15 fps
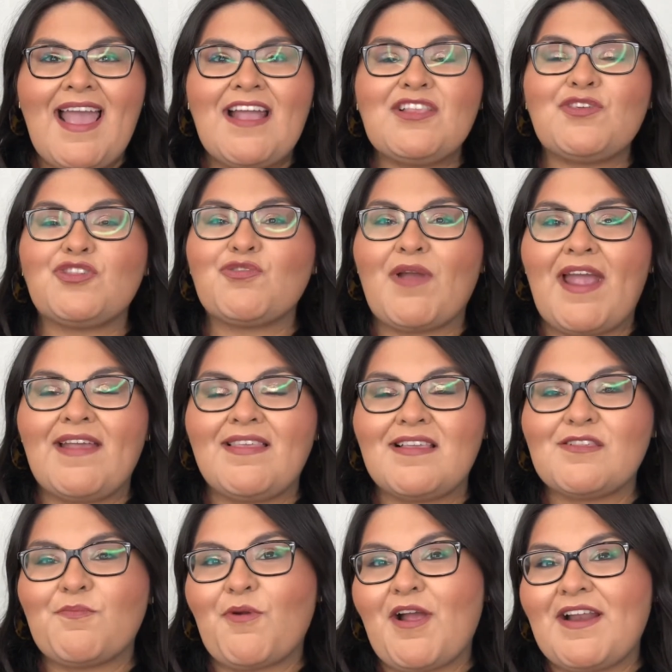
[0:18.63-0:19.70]
to try
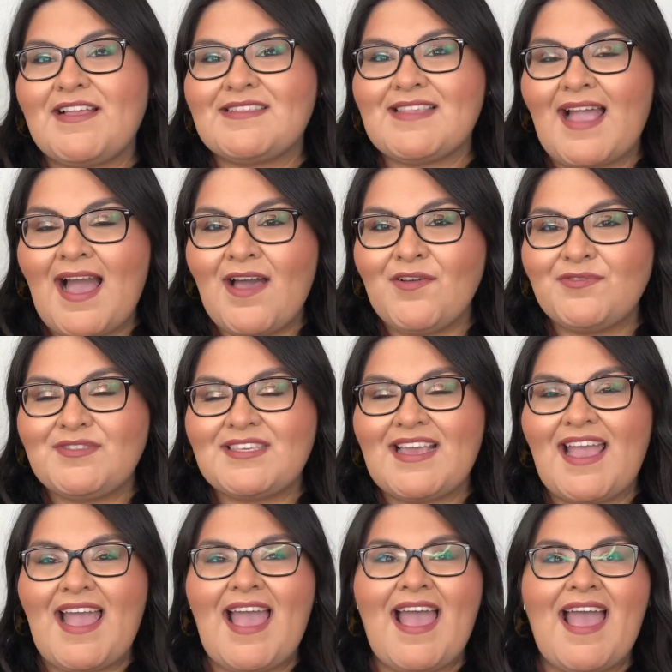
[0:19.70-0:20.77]
these products out
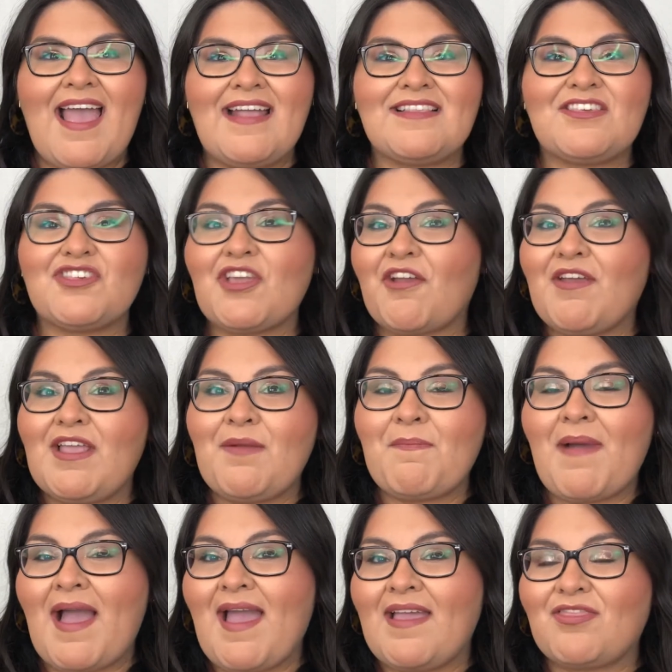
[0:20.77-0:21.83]
and sharing
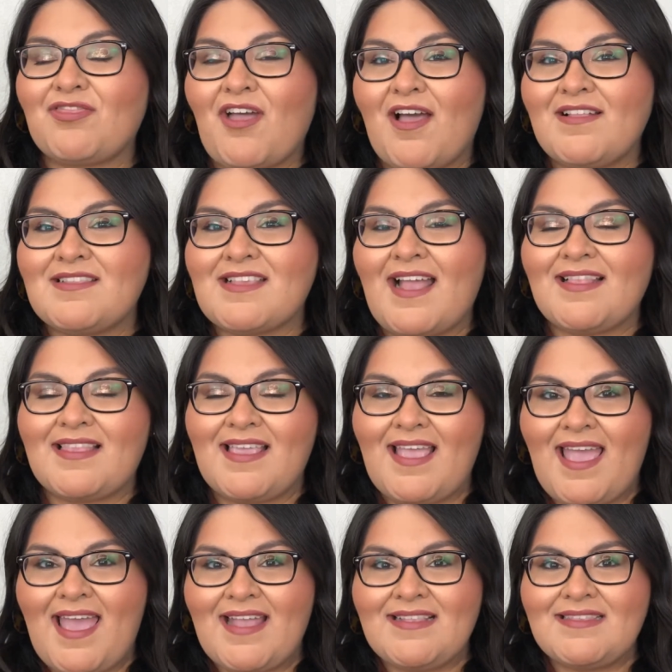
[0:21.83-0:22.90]
my thoughts at
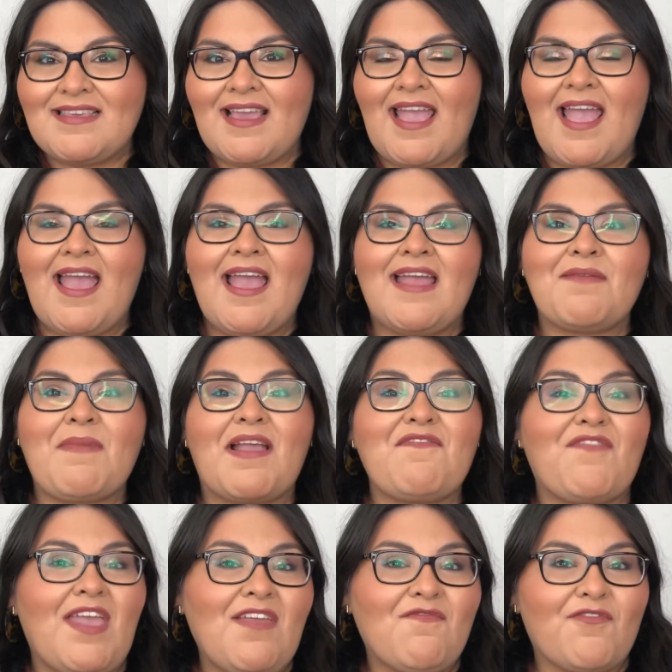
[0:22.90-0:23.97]
the end and my
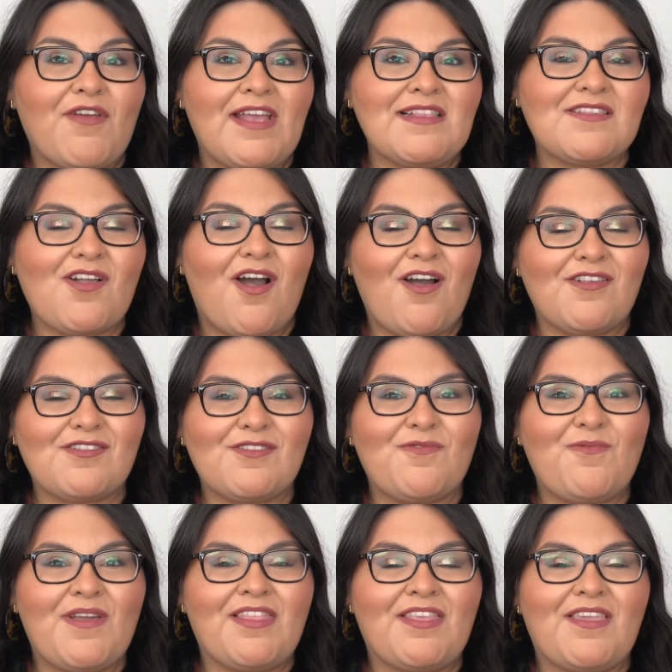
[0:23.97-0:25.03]
favorites also
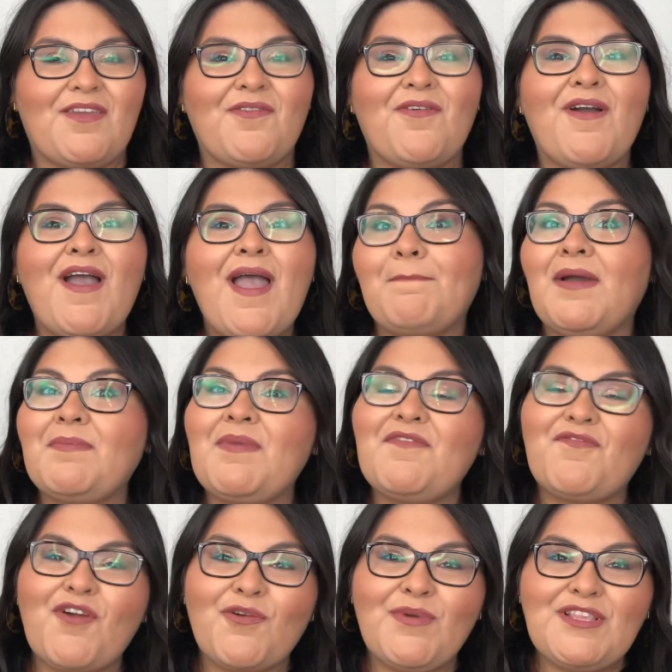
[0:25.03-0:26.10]
with you. But
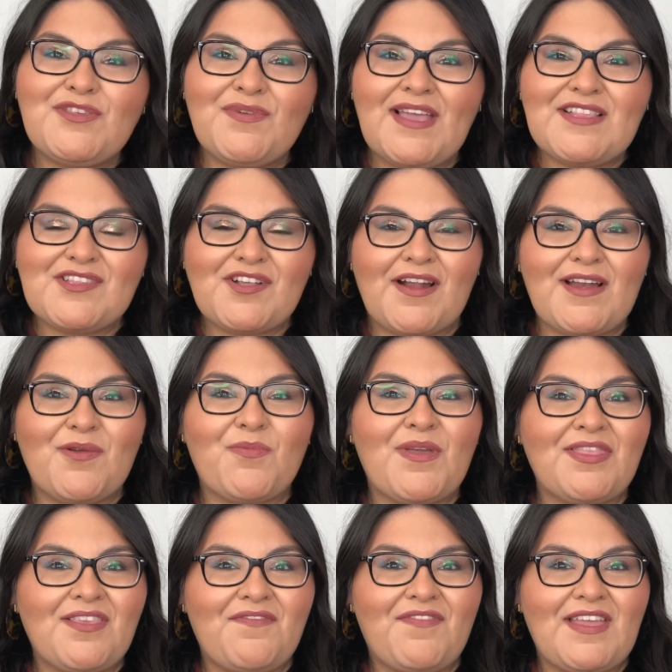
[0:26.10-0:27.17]
before we do get started
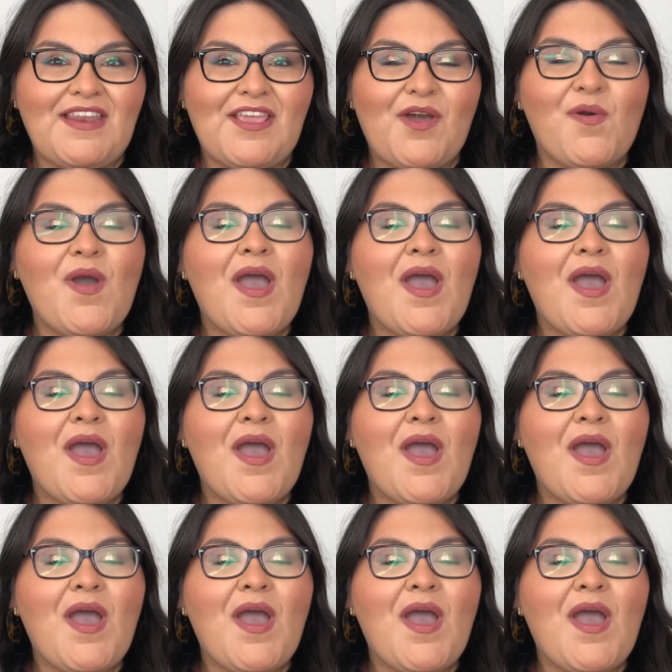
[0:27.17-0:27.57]
with the video,